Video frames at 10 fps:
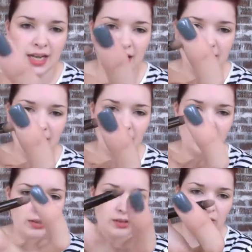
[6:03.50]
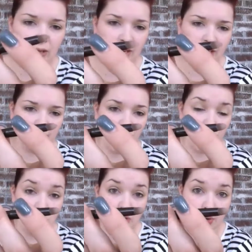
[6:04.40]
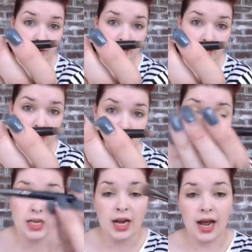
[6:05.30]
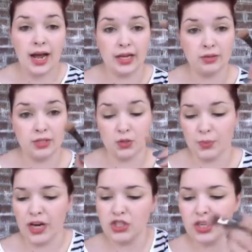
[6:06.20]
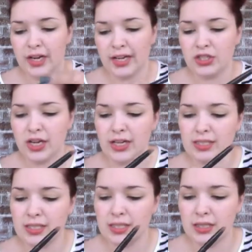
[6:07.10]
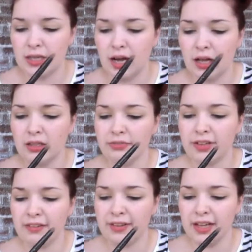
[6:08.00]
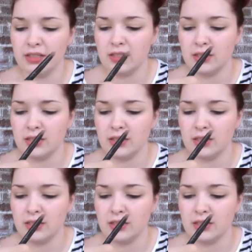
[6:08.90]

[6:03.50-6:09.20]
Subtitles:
and then a little kind of contour end. I use this brush and I just, on the fluff end,